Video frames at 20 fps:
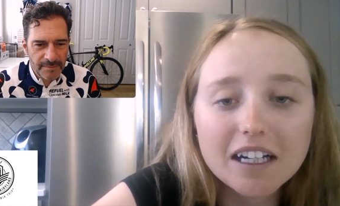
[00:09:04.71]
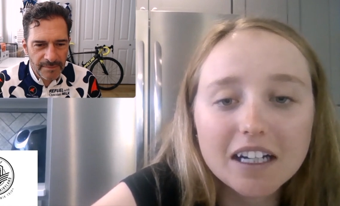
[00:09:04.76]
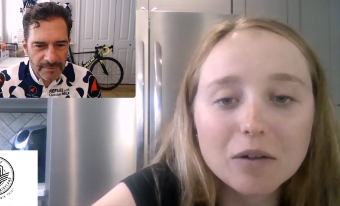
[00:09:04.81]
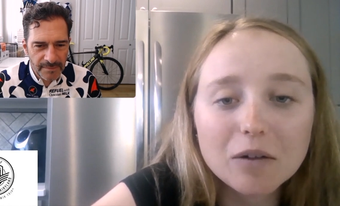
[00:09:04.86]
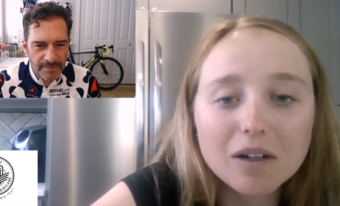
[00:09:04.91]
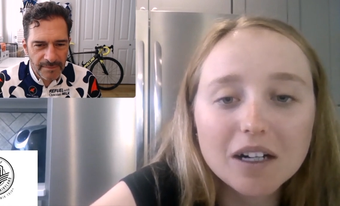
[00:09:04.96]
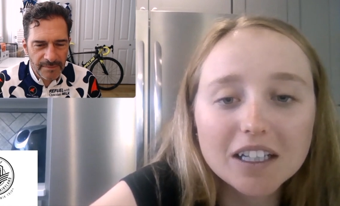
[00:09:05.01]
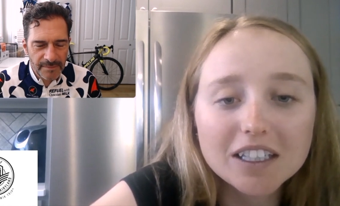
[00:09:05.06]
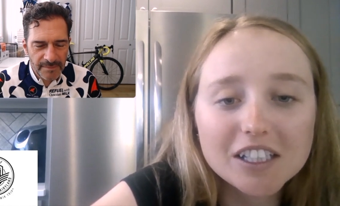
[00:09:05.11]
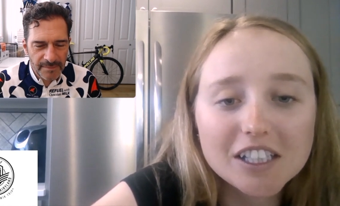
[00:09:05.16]
Speaker 1: out
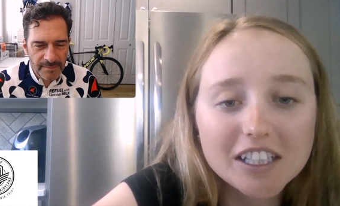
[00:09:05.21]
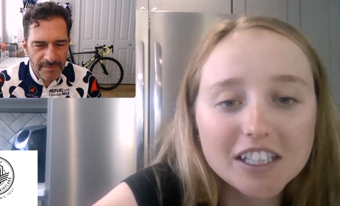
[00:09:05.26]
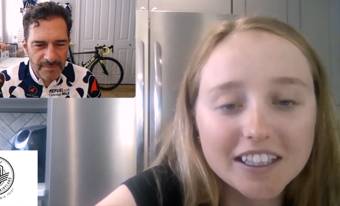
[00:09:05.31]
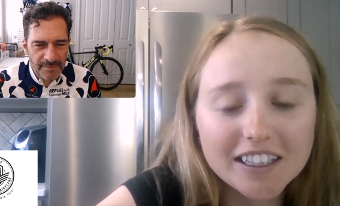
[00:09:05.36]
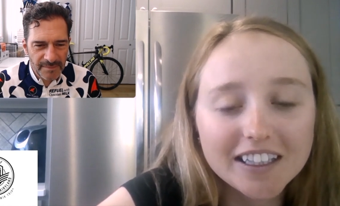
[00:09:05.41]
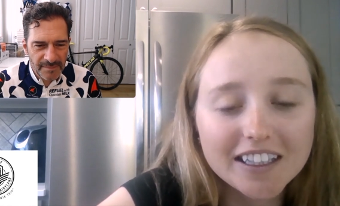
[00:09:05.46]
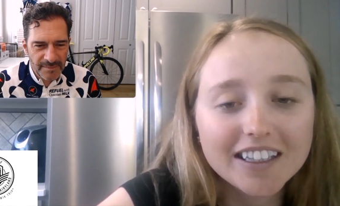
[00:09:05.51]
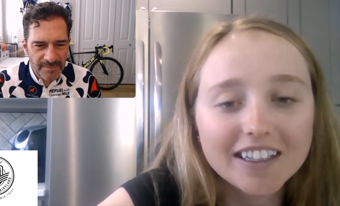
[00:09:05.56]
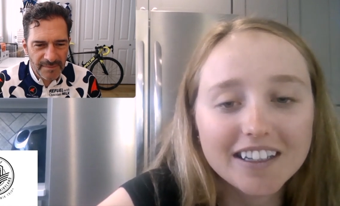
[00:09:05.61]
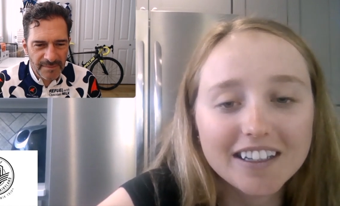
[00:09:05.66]

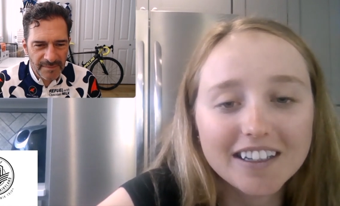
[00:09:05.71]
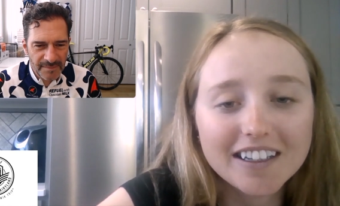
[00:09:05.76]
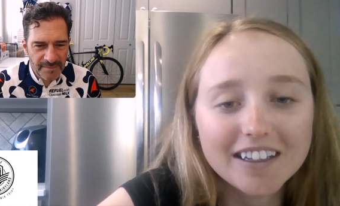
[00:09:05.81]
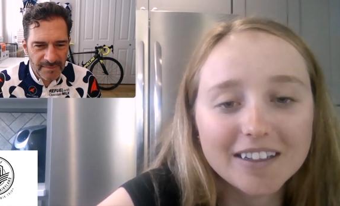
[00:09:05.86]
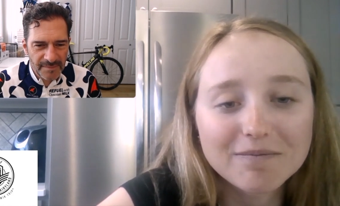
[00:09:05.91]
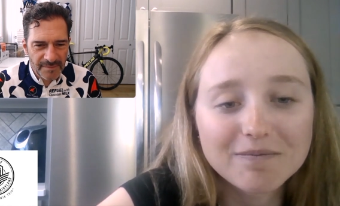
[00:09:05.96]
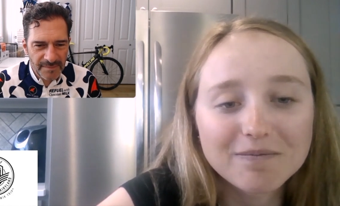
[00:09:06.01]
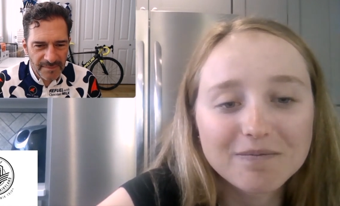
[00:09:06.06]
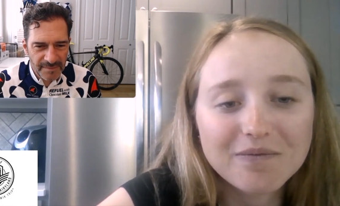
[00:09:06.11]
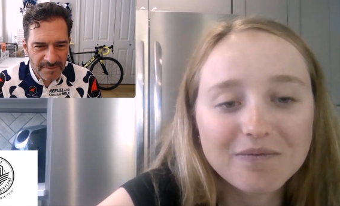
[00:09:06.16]
watching.
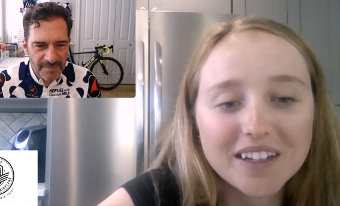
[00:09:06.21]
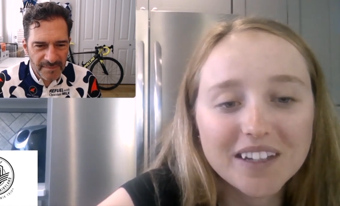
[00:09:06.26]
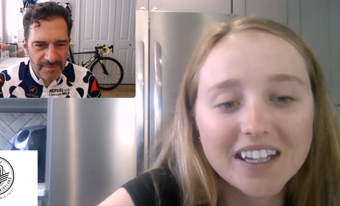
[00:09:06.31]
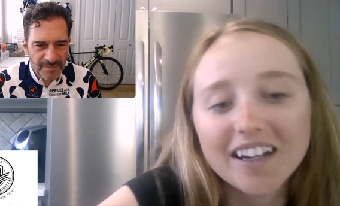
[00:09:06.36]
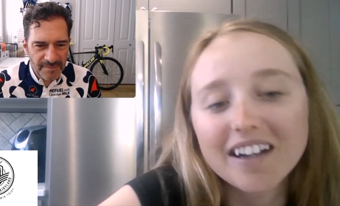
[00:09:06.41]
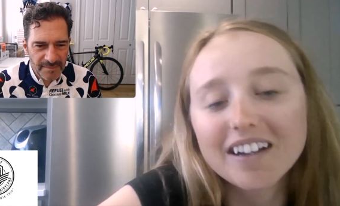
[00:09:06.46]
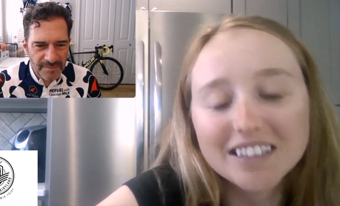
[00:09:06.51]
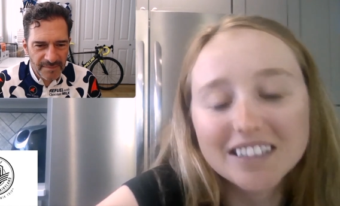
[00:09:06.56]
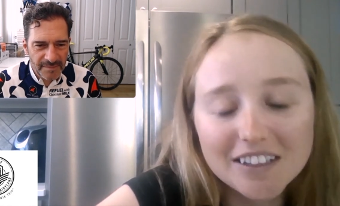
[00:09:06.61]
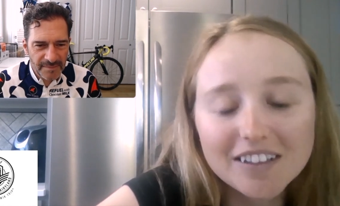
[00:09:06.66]

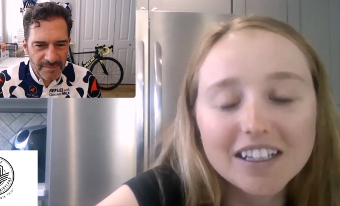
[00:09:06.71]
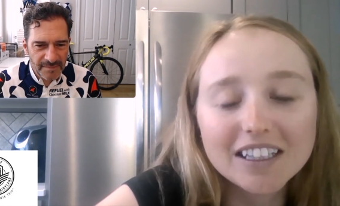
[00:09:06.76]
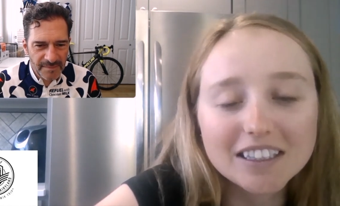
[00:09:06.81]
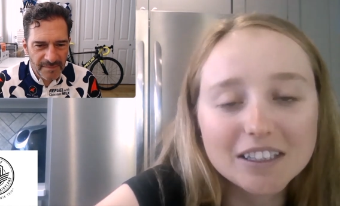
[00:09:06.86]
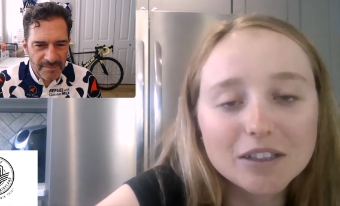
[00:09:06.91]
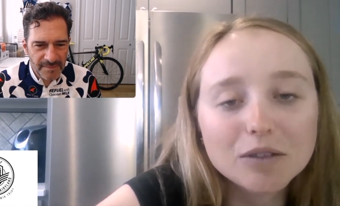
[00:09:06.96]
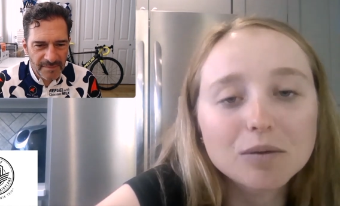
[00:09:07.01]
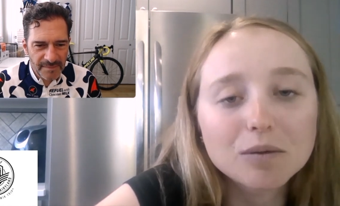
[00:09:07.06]
Yeah, so that's